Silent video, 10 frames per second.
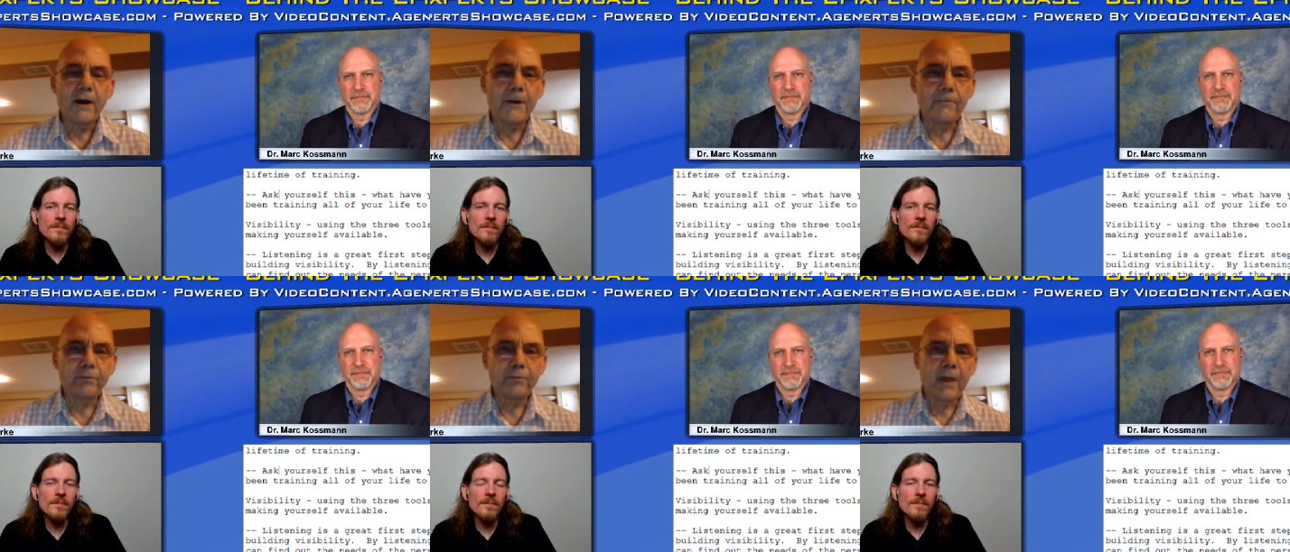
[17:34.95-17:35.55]

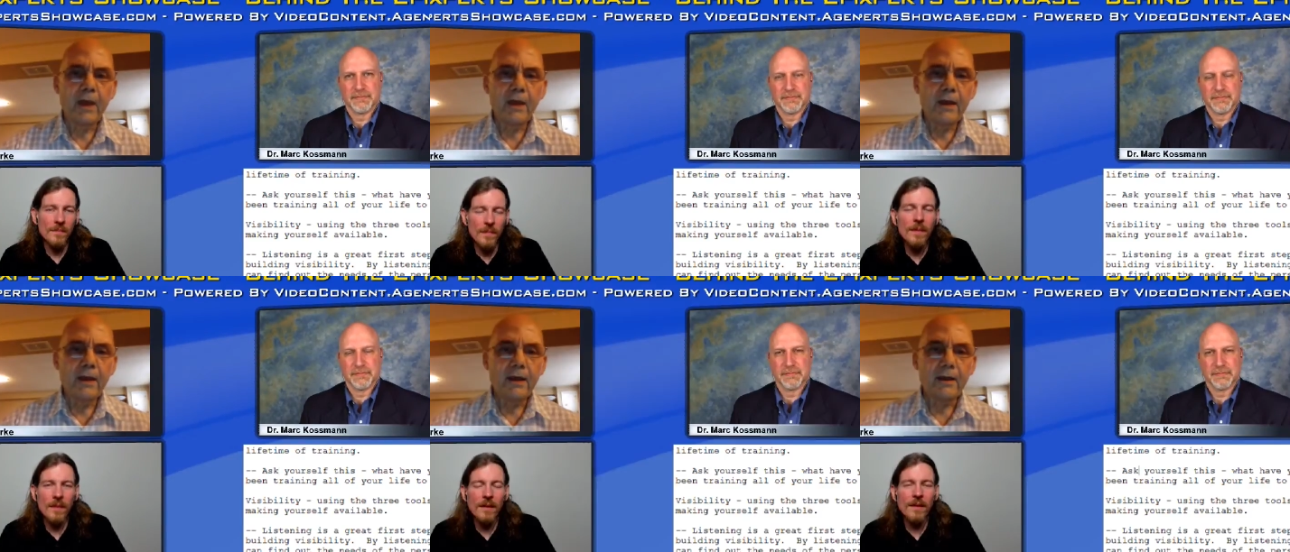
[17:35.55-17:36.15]
Speaker 1: Um,
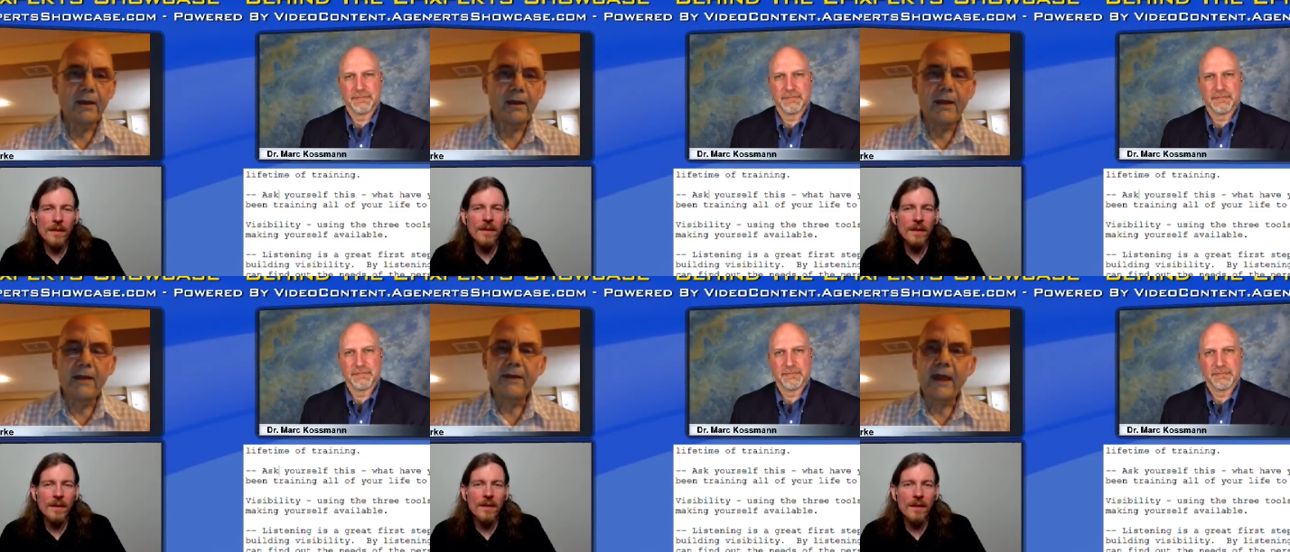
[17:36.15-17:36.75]

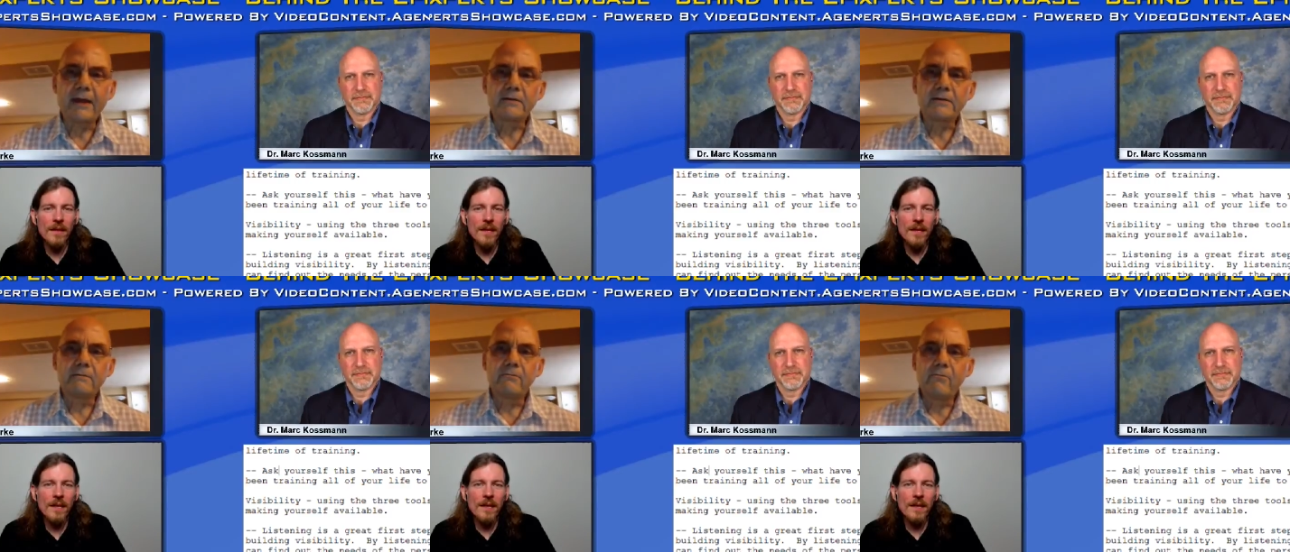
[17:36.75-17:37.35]
it, it
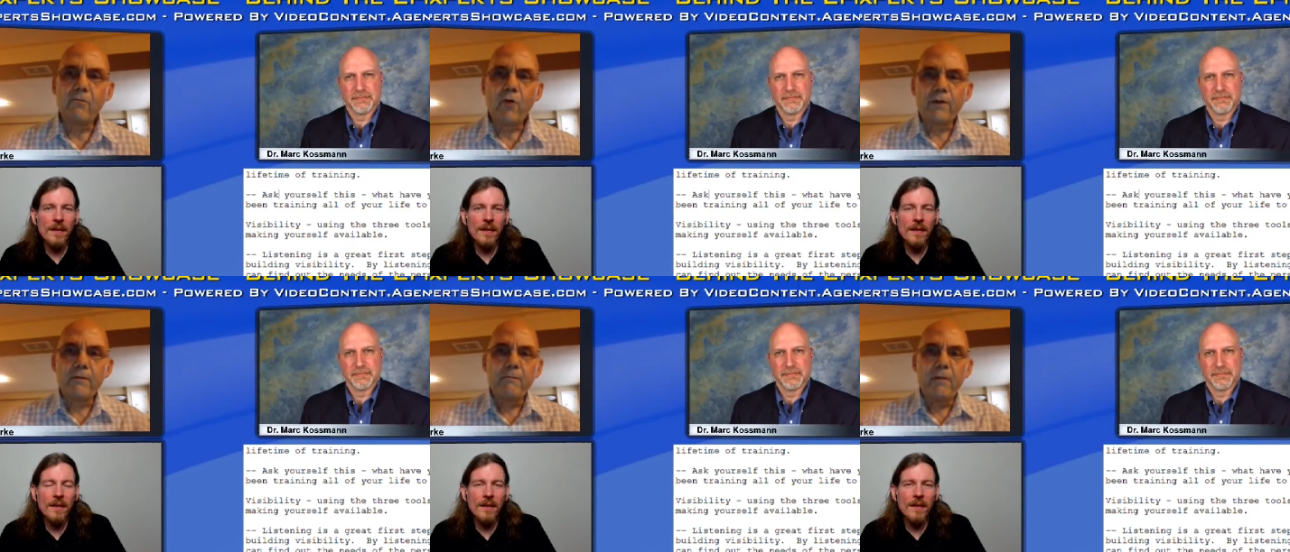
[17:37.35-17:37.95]
takes
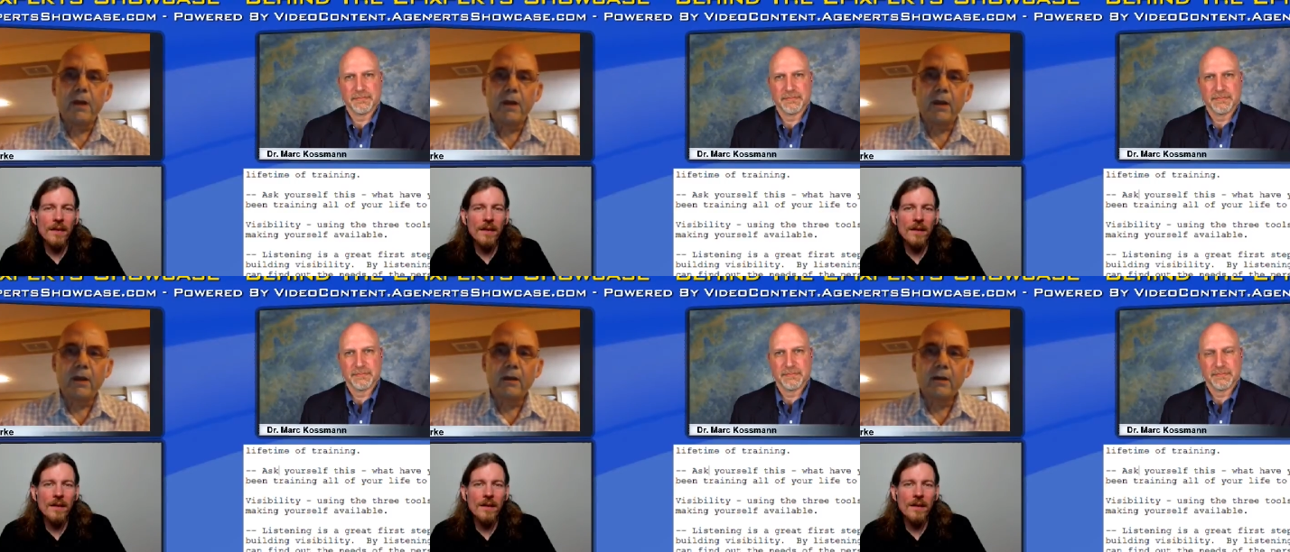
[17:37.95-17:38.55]
more than
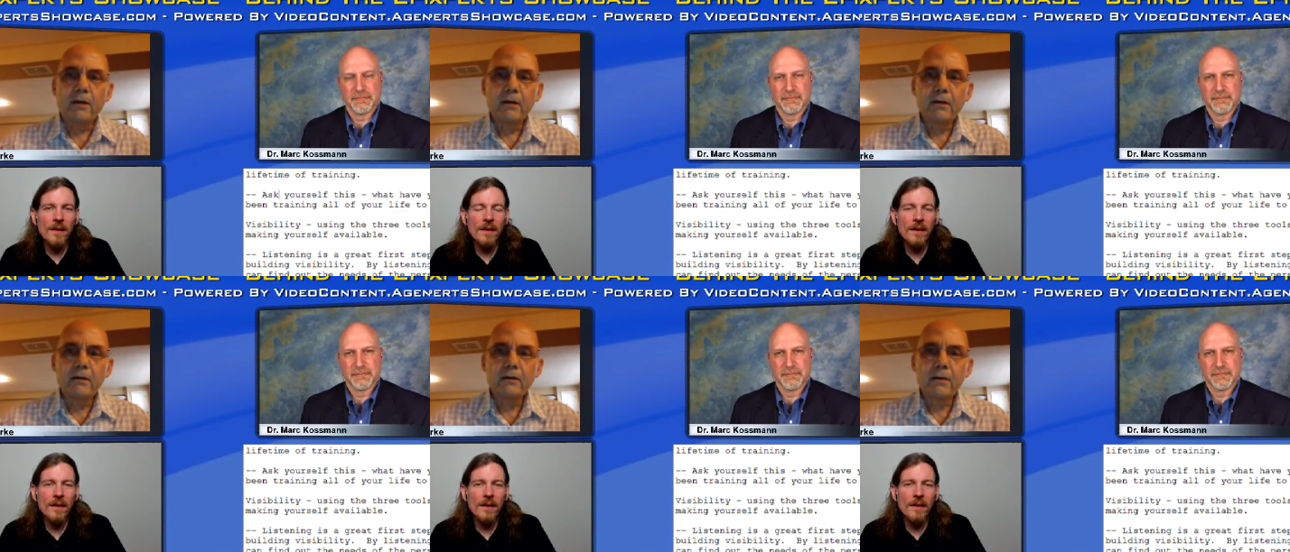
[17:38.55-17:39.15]
me
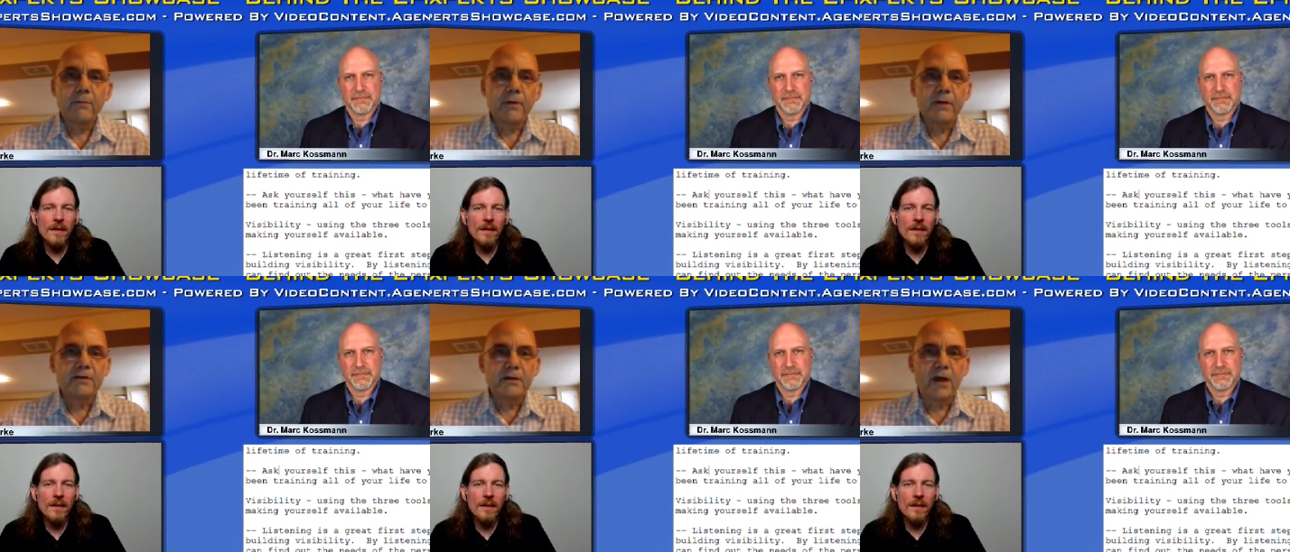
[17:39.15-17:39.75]
to
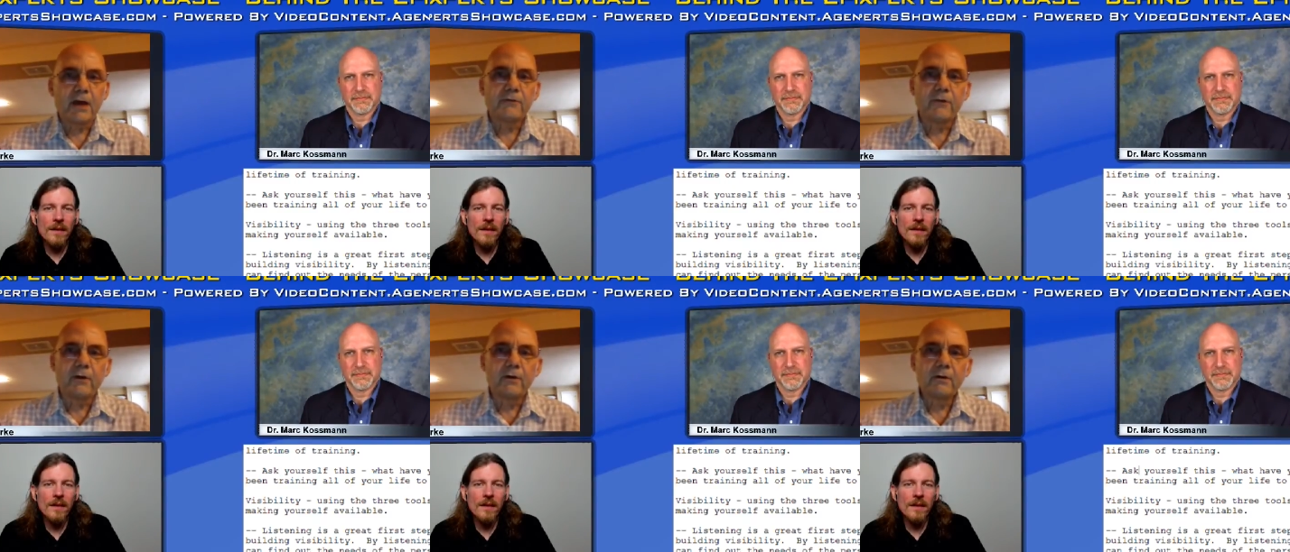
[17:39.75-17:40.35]
be
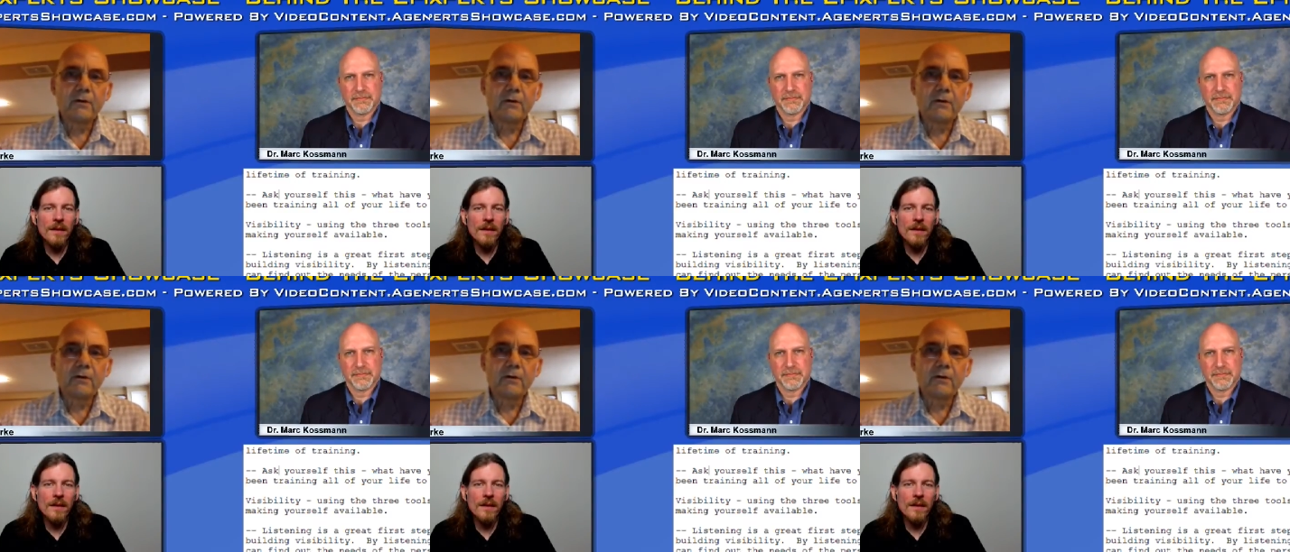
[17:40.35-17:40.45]
successful